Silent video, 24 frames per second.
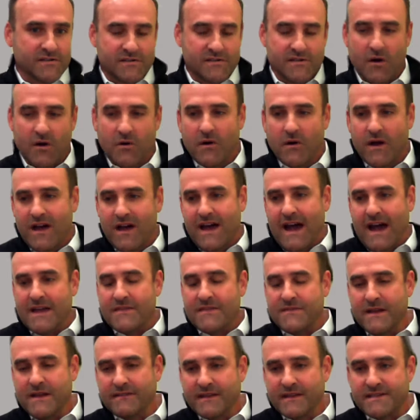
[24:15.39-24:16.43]
So I
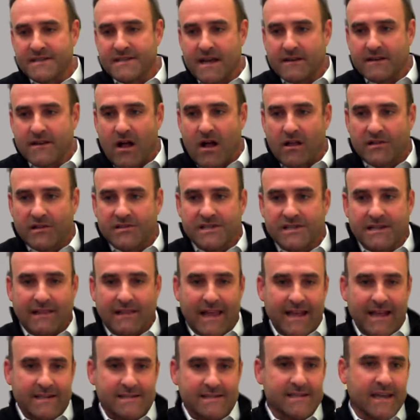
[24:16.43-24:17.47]
think the technology
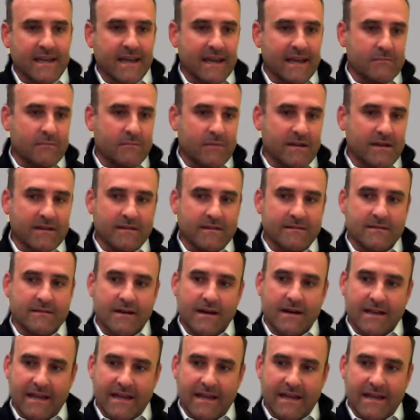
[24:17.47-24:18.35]
landscape in